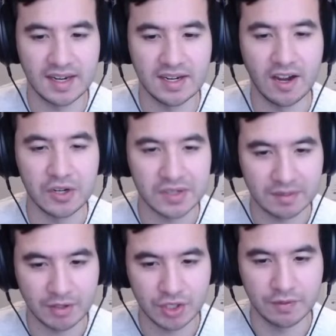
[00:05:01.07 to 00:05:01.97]
not using
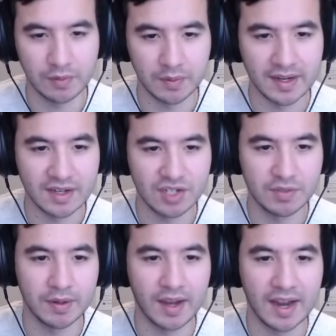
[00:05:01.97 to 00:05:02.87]
much of the range,
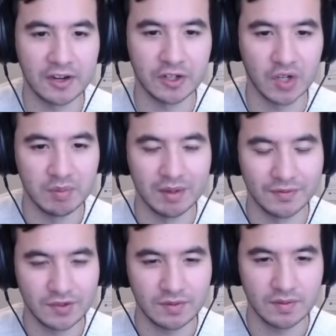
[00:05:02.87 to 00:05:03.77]
but I couldn't go above
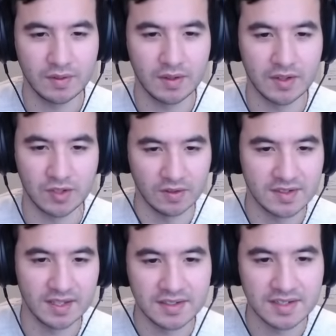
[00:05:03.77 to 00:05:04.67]
a certain
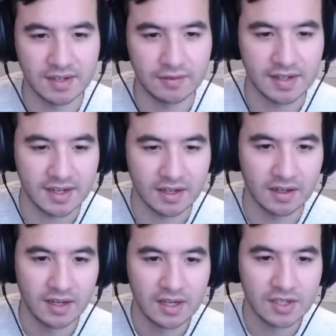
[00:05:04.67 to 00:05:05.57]
sensitivity here,
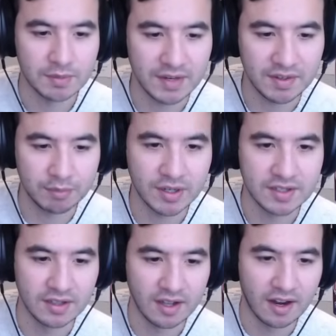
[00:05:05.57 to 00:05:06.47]
so I'm gonna have to press a
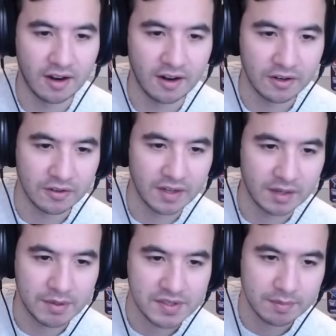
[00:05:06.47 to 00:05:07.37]
lot harder than I'm
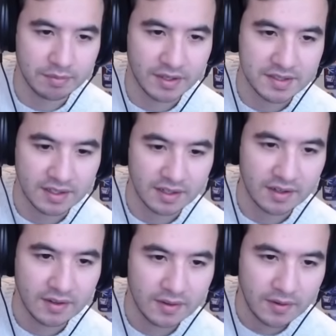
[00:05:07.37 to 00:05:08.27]
used to pressing.
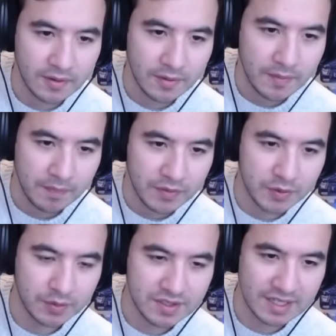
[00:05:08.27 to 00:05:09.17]
So we'll
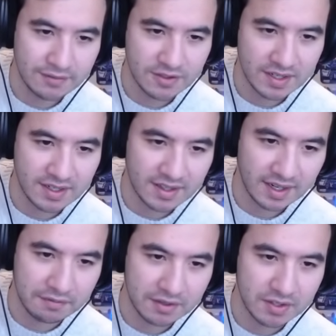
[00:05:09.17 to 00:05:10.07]
see if there's anything having
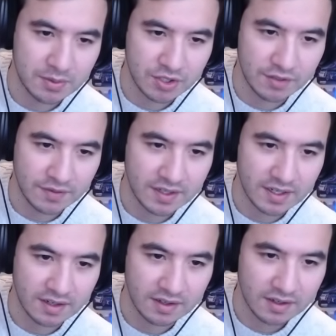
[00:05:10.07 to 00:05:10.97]
to do with shifting here.